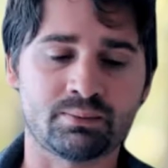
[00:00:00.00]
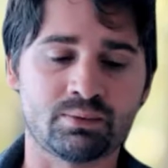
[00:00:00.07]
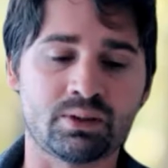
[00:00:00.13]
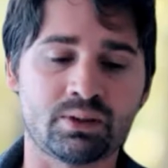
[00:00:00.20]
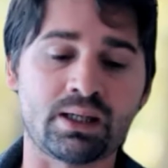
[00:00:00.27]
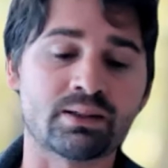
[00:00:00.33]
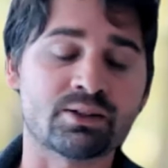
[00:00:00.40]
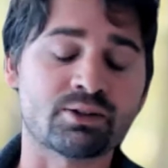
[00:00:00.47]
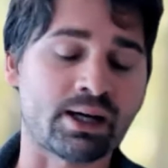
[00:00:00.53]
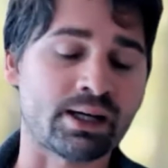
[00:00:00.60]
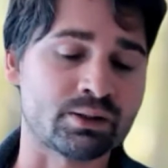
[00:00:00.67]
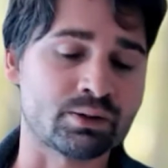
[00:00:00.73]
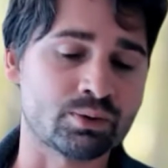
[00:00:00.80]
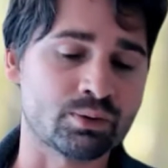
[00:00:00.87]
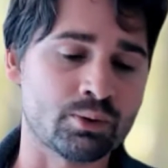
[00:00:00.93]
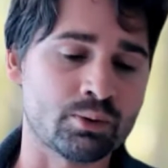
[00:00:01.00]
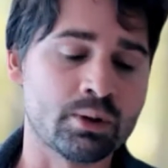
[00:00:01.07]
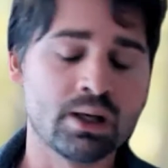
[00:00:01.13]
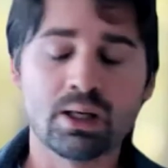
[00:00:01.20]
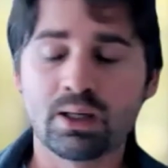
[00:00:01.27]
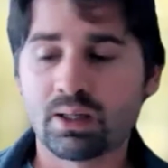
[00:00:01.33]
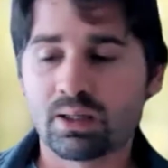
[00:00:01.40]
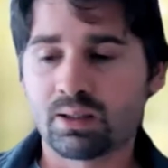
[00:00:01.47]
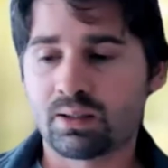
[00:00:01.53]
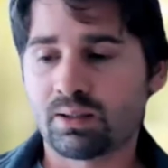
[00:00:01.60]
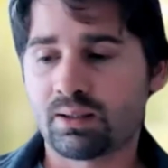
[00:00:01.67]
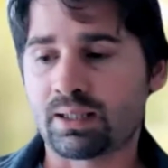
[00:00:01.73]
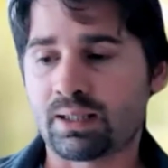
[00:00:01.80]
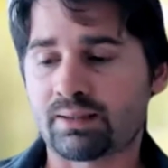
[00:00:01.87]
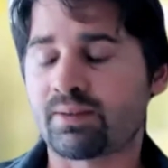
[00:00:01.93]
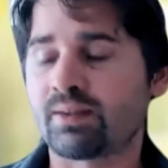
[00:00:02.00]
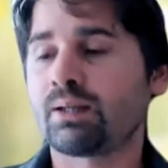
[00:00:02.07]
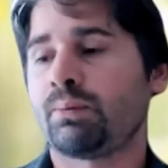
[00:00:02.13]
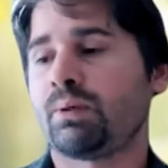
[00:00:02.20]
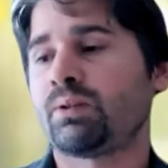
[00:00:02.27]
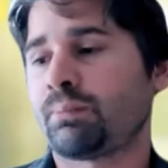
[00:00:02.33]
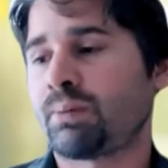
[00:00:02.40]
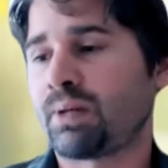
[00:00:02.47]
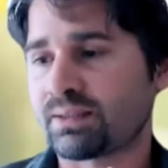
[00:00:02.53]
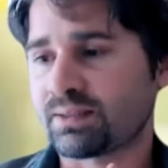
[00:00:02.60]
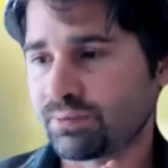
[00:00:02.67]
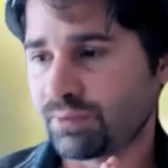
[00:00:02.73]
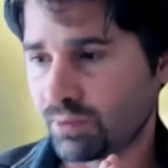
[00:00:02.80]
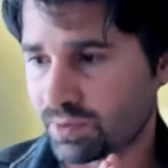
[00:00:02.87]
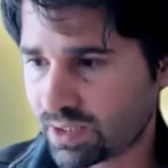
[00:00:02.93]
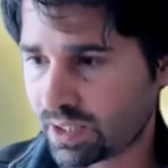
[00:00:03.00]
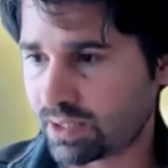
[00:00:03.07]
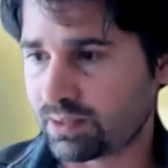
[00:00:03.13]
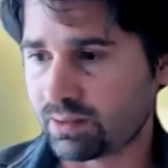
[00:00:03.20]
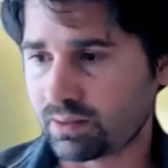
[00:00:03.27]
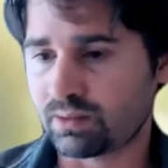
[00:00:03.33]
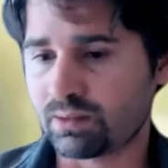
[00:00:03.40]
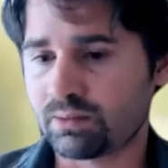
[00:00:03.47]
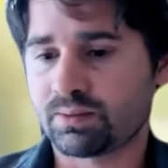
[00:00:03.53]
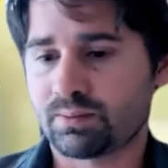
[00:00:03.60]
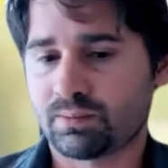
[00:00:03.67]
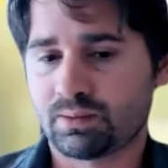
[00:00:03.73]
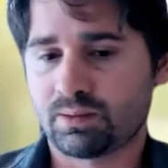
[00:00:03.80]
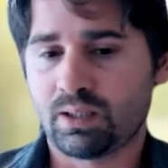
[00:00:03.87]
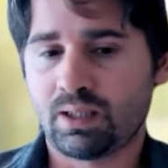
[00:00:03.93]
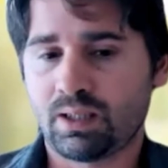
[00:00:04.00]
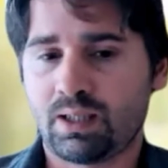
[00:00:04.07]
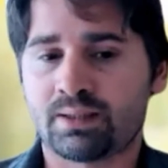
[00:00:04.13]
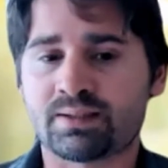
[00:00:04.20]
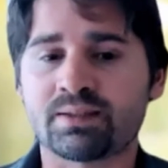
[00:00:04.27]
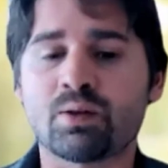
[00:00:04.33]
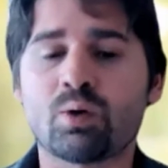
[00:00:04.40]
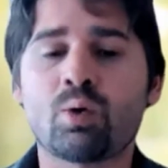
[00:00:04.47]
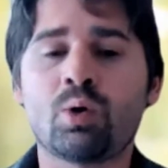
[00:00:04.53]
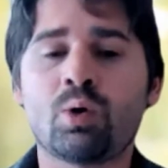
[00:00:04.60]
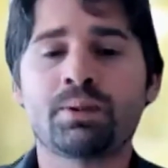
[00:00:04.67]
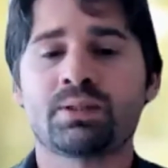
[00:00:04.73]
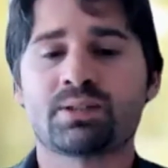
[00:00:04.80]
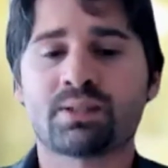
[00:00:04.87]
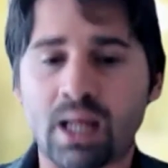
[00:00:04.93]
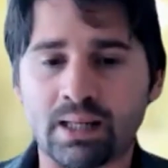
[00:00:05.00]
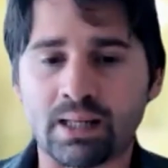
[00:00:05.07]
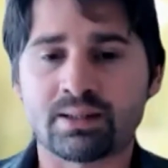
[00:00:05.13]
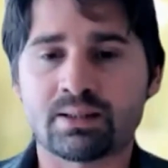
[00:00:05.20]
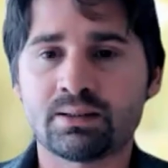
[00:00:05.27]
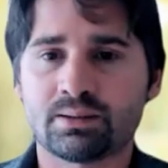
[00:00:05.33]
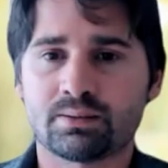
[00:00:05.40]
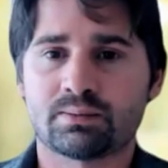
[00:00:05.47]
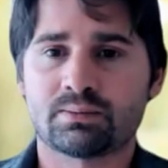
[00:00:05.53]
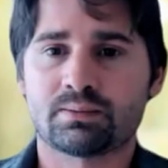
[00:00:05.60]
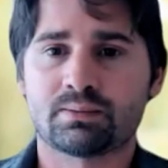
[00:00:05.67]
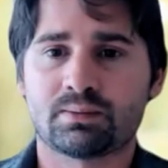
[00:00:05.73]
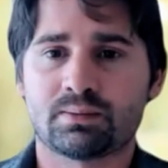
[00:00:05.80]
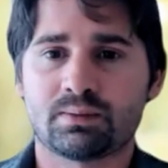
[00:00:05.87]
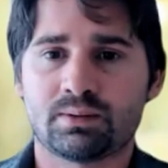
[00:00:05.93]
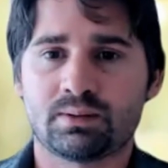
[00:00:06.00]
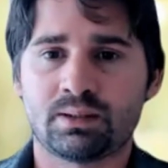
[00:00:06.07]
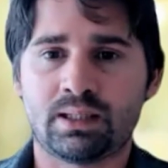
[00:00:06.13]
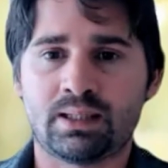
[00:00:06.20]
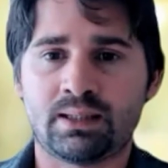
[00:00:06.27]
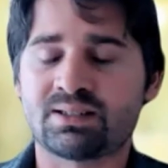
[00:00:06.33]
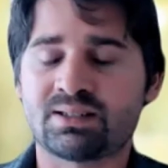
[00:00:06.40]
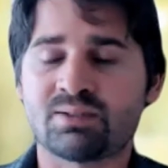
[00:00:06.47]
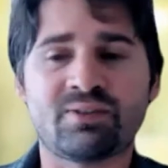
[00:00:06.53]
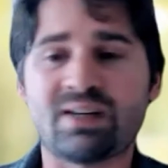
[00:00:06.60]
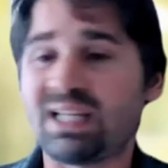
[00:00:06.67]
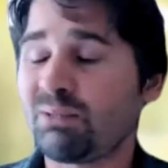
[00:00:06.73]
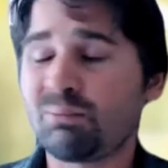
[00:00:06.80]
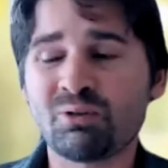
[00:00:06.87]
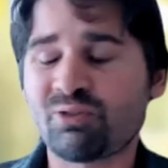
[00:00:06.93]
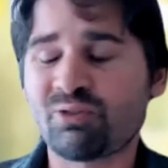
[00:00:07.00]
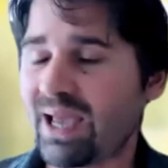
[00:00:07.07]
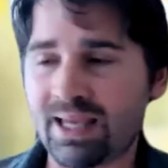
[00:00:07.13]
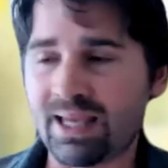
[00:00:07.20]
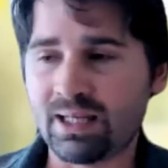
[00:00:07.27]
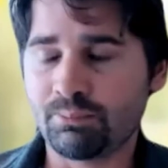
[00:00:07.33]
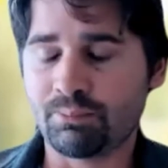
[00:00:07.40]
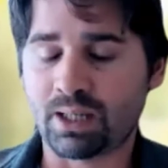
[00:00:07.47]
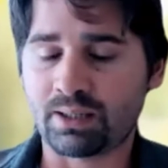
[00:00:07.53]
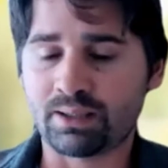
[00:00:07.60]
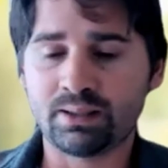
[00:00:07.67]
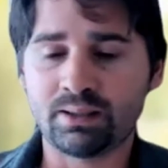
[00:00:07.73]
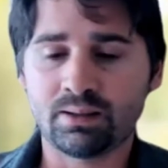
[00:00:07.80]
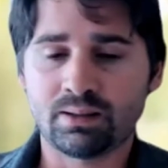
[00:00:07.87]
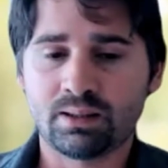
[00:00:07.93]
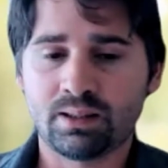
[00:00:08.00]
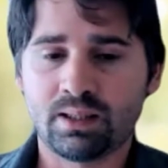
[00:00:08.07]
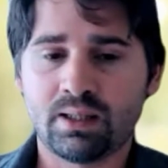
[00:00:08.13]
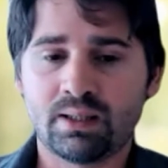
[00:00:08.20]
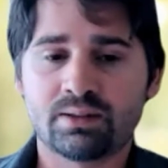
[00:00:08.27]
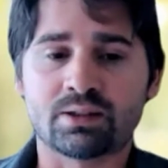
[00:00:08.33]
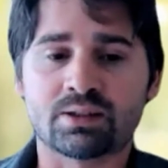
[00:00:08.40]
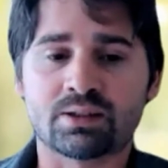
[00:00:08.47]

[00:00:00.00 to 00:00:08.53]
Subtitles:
they are trying to, like, think about the Passive House standard. It's an open standard. Yeah, it's available for anybody. The